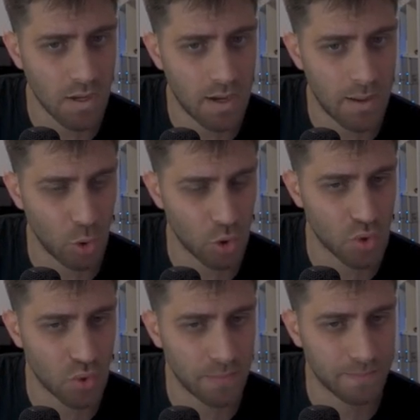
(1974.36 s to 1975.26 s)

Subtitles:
I'm not sure.